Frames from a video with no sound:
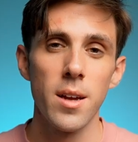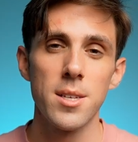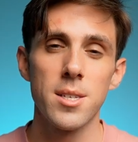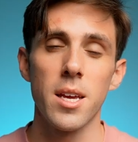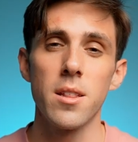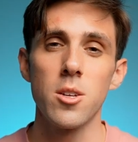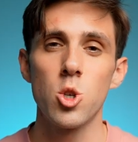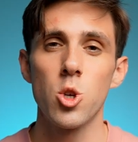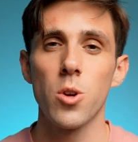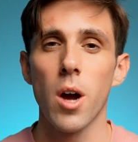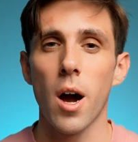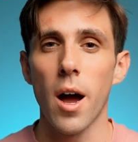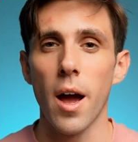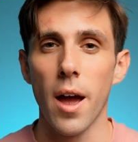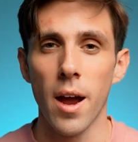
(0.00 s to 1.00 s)
Say that you
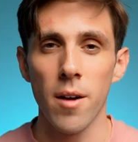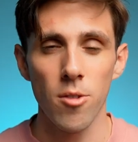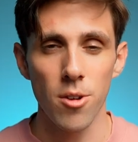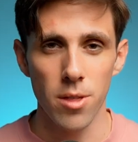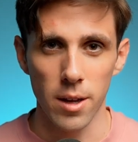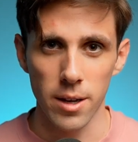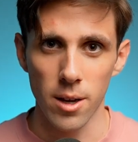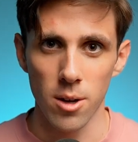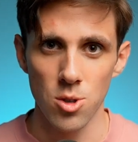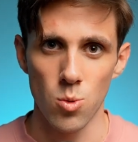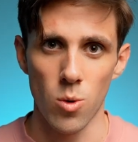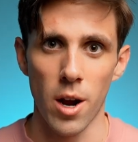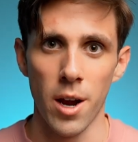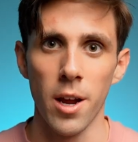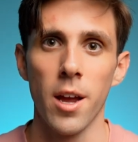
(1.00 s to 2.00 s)
got everything else
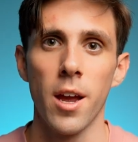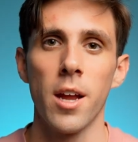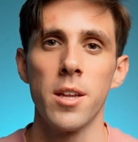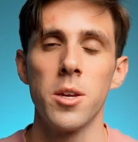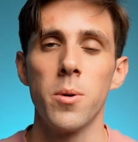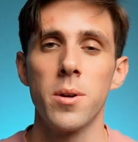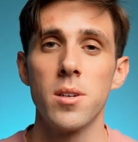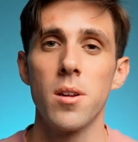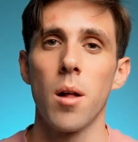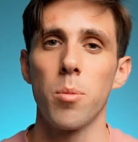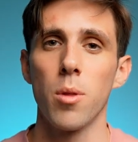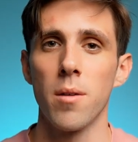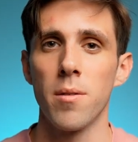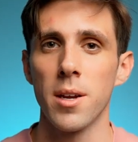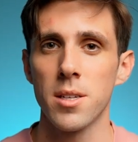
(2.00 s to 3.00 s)
right and you ended up
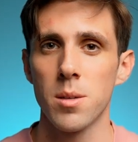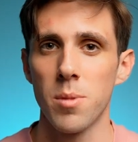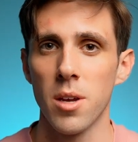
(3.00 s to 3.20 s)
living to be